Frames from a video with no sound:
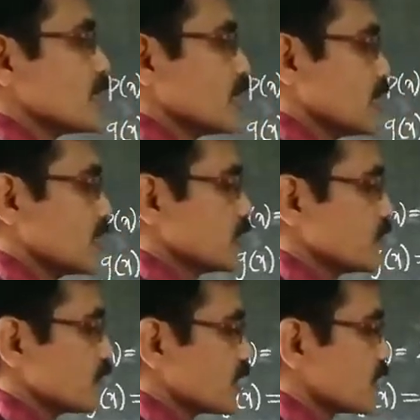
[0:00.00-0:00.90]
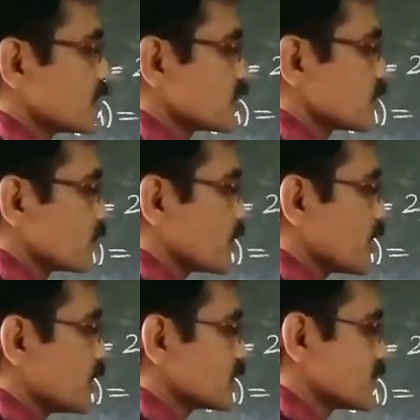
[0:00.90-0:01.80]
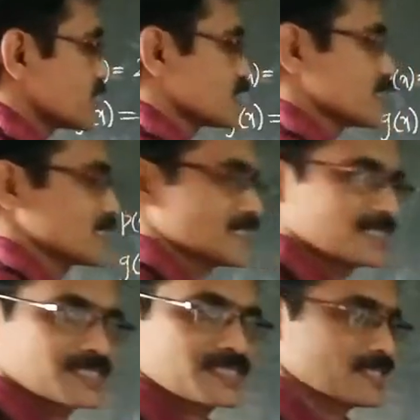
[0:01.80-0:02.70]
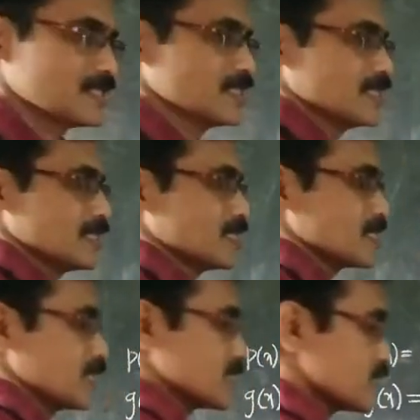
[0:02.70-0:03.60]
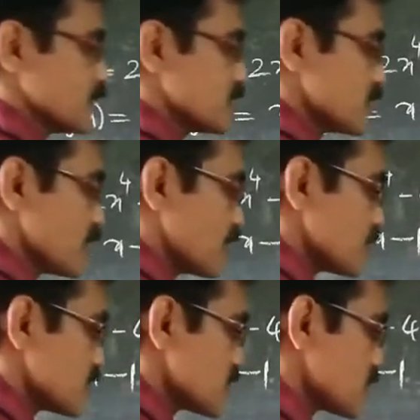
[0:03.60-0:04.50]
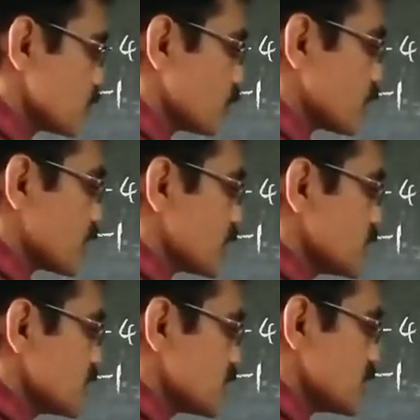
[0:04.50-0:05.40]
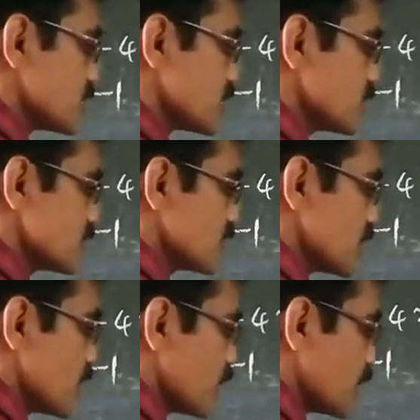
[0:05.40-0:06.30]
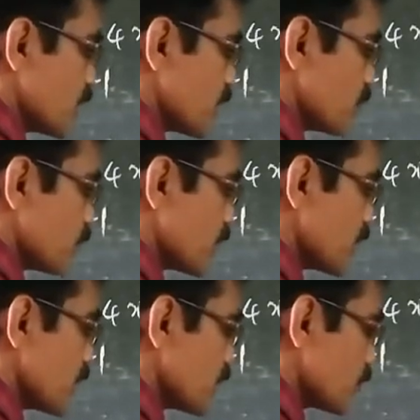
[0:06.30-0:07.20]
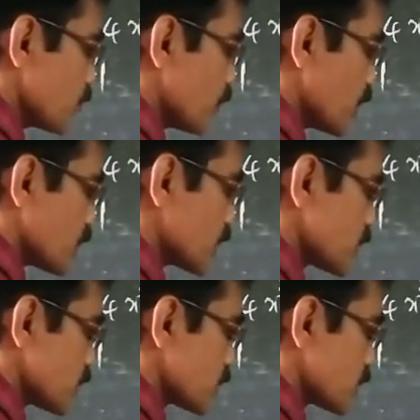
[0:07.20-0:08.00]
And you will get minus 6. Right. This last part this is a remainder part.